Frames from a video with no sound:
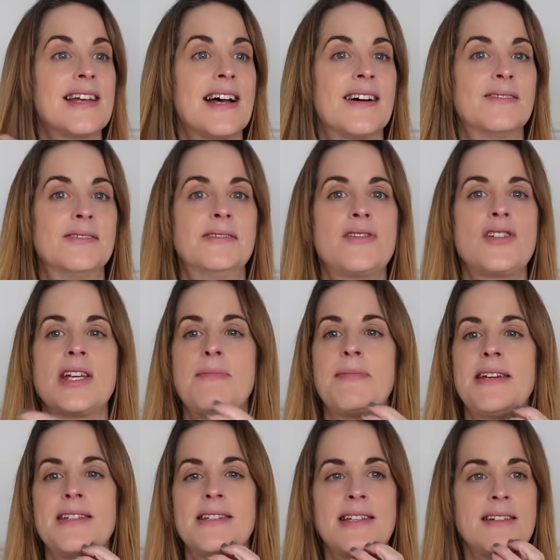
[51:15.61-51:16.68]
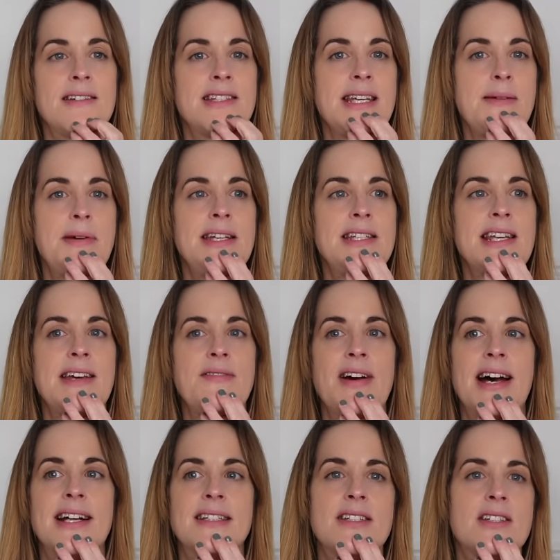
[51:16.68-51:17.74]
DPD
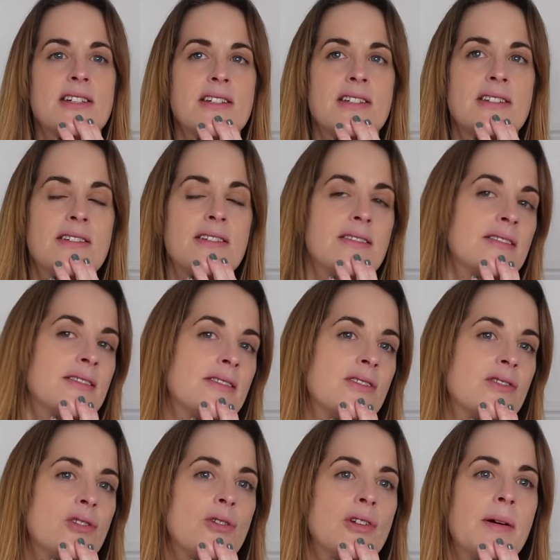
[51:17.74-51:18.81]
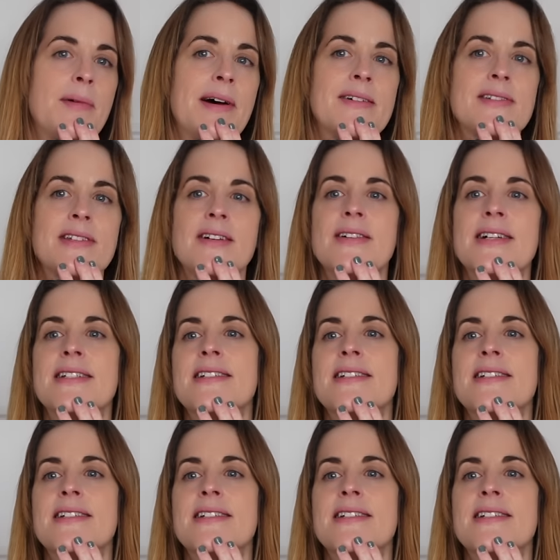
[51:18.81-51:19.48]
van's just drawn up outside.